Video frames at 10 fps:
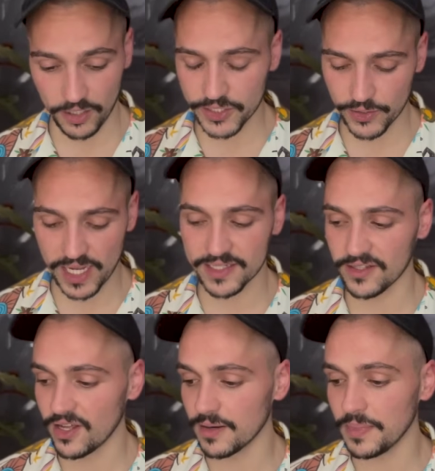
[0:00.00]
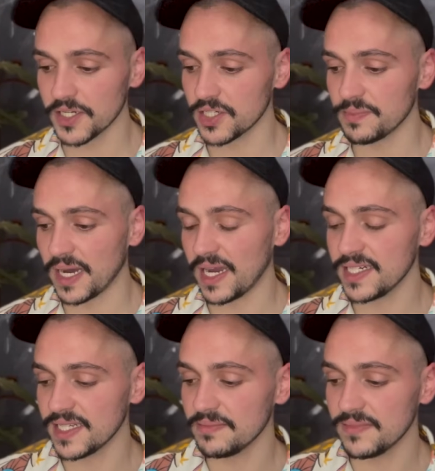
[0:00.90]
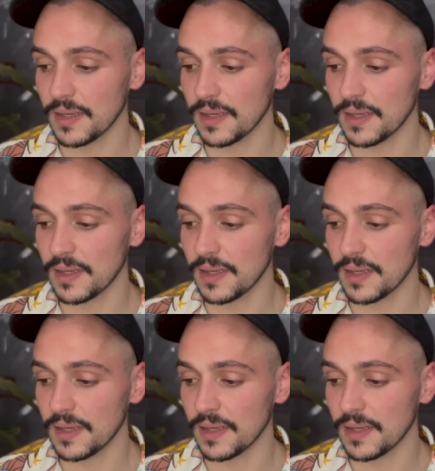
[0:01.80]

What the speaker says: also has a lot of budget behind him.